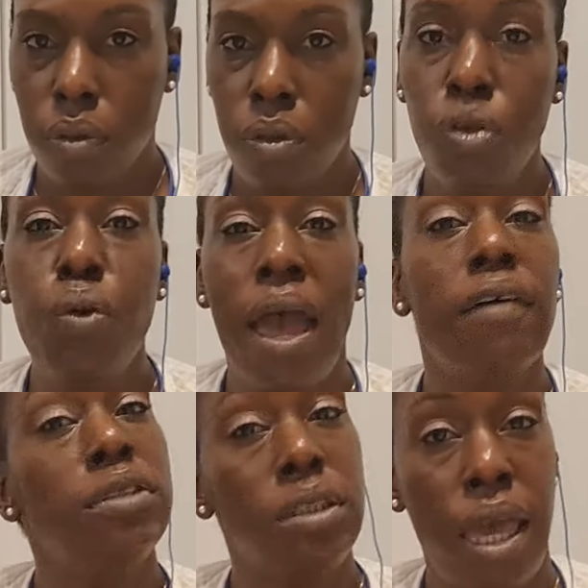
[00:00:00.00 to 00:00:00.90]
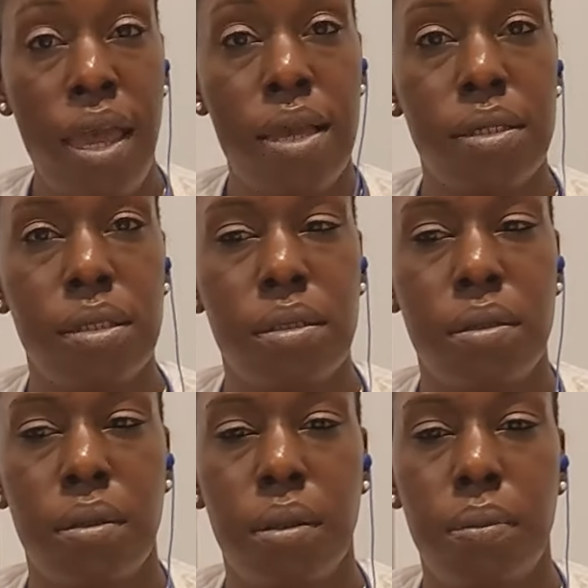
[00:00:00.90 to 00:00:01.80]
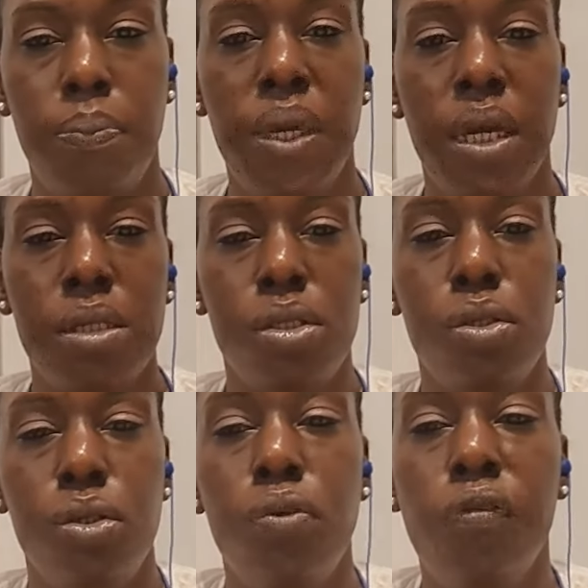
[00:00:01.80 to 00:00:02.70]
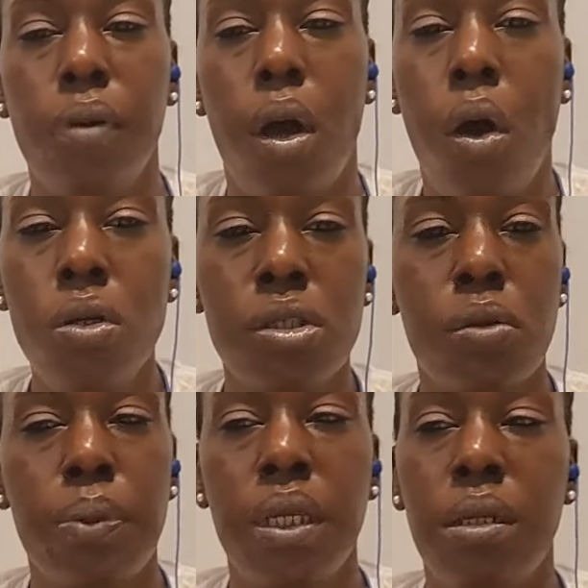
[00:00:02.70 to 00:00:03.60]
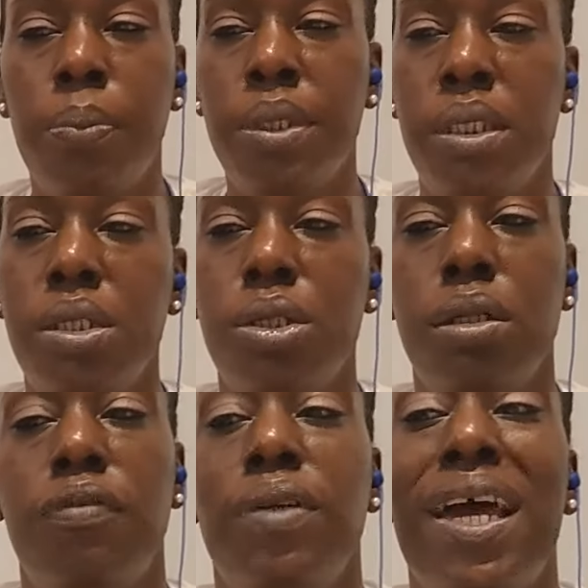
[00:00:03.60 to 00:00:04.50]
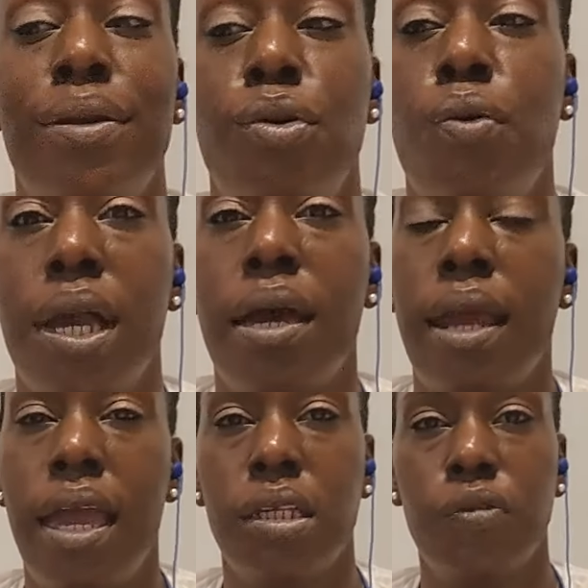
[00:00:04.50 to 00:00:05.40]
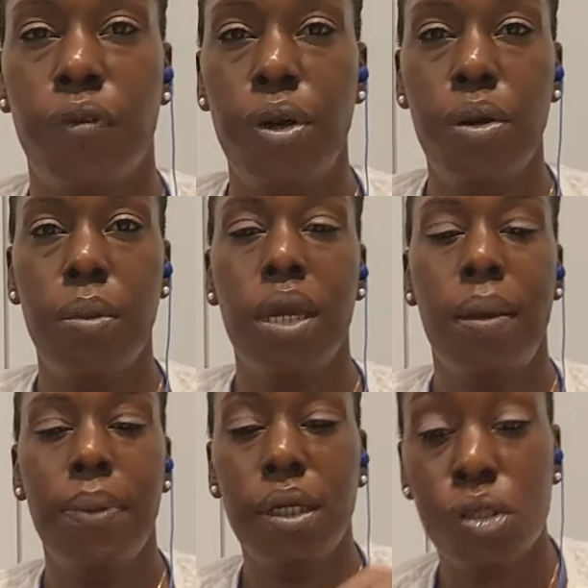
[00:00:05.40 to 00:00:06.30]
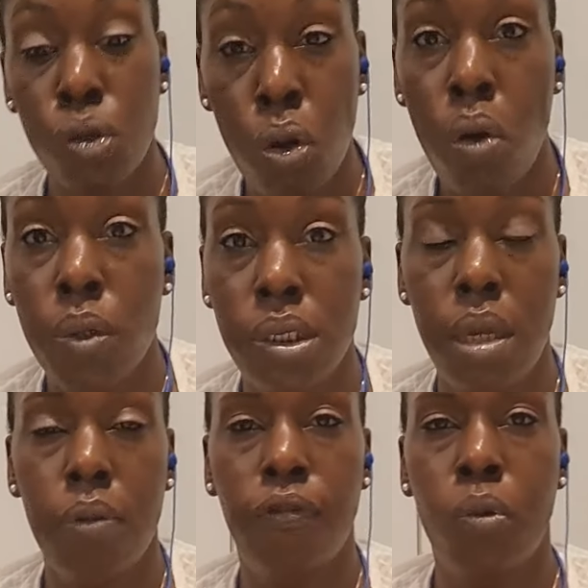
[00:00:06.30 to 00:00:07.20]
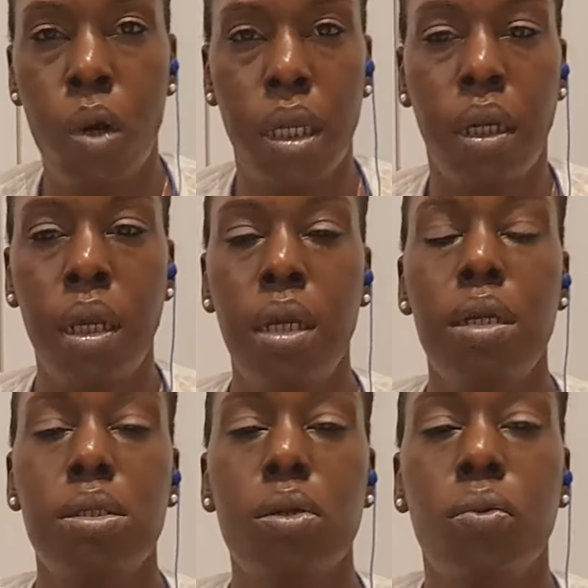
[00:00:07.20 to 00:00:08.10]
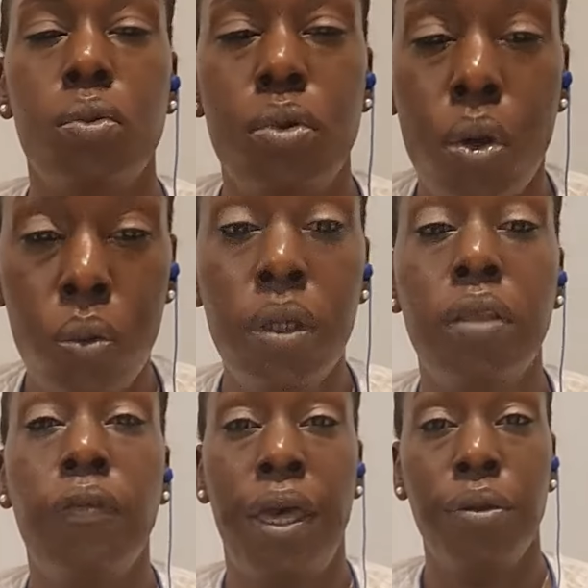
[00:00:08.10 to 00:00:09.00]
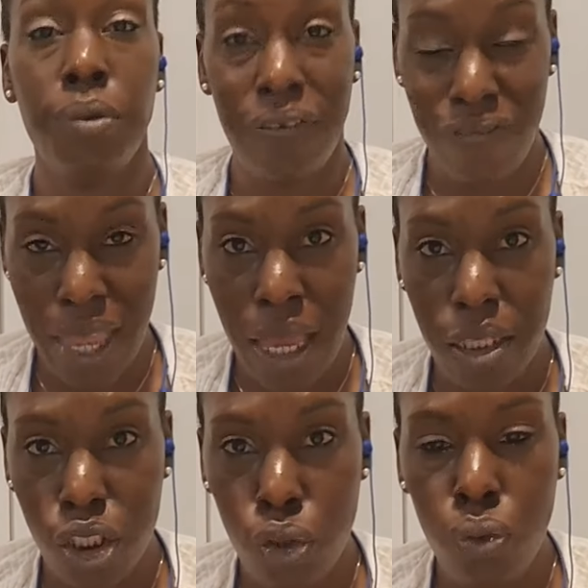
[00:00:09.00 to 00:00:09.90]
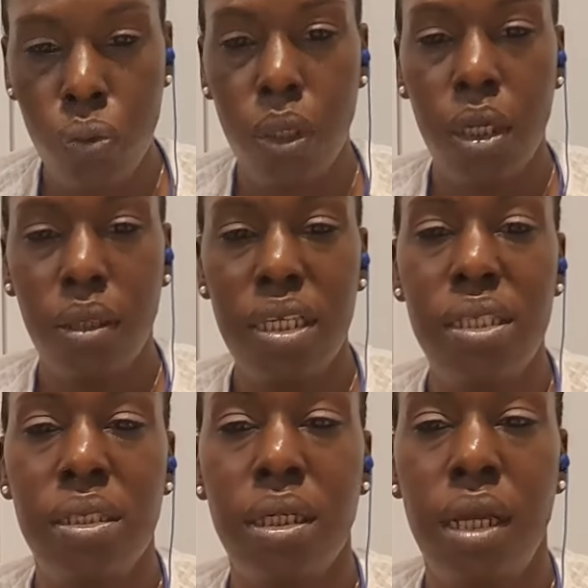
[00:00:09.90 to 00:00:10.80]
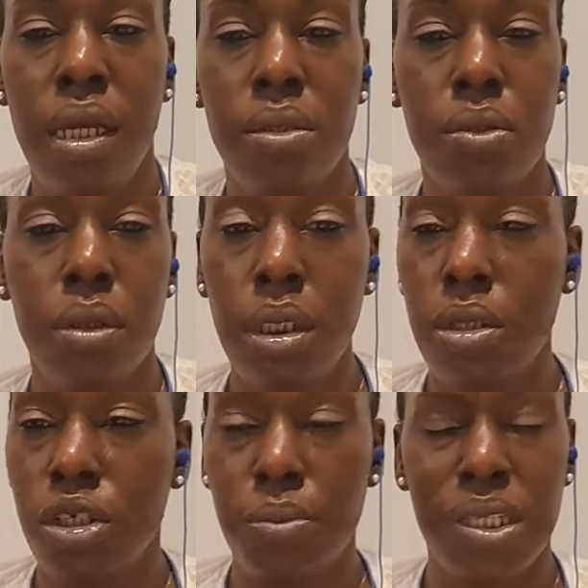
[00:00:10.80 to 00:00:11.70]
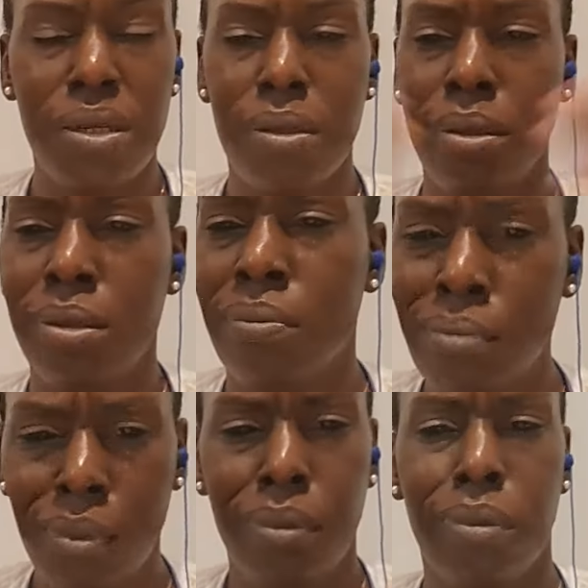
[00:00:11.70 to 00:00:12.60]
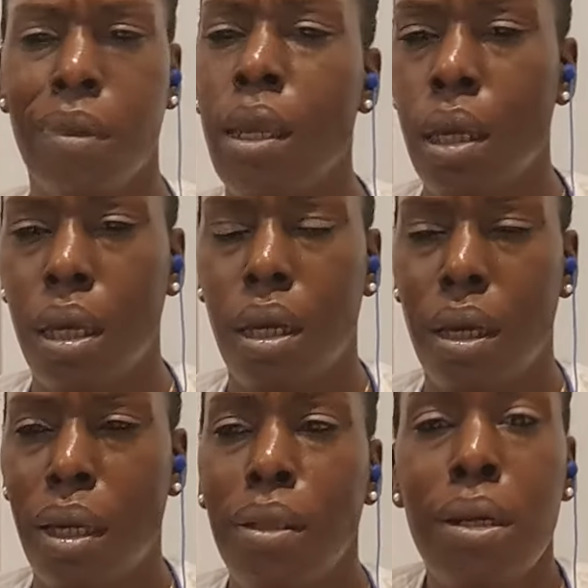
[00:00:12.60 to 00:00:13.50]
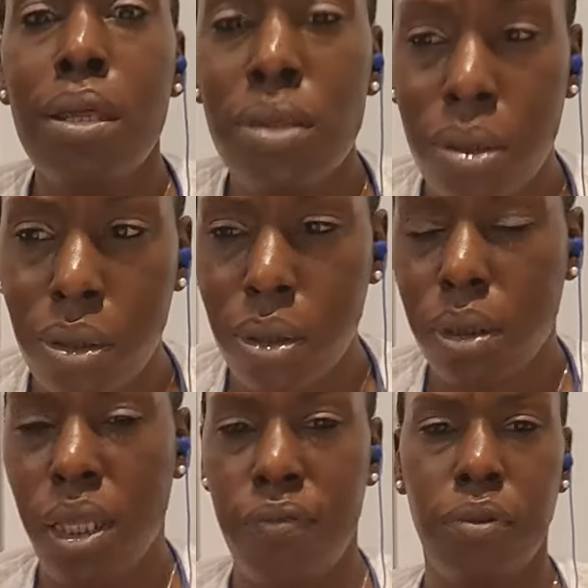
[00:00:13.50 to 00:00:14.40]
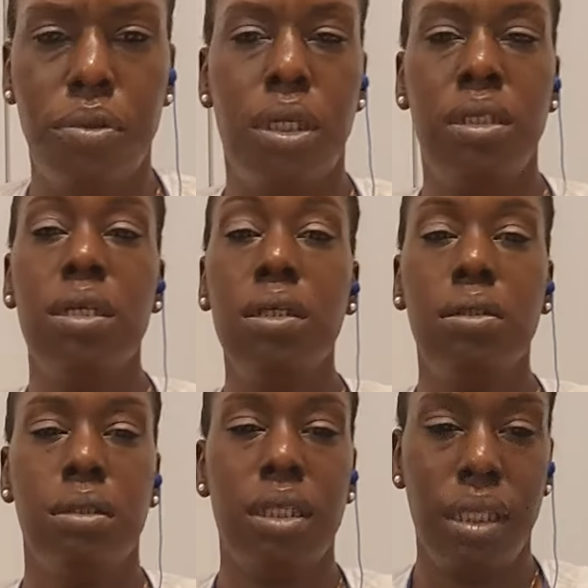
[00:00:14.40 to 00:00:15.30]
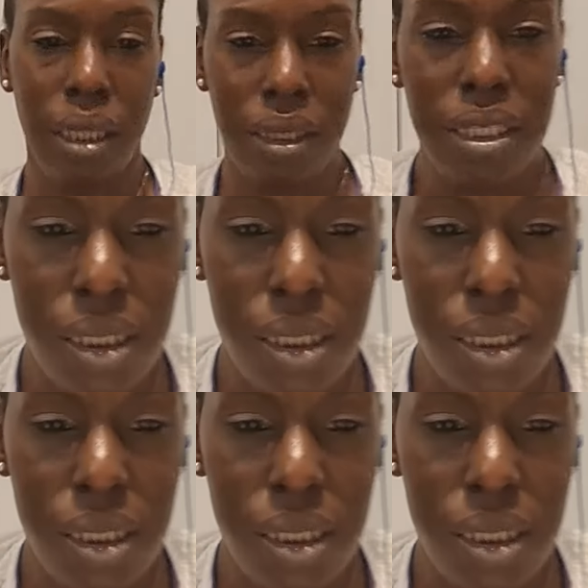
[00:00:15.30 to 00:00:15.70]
You have to ask, because you've also been in a position of not knowing how to ask for help because you're always the helpful one. So knowing the value of that too, this is enhance your leadership skills another level, like, this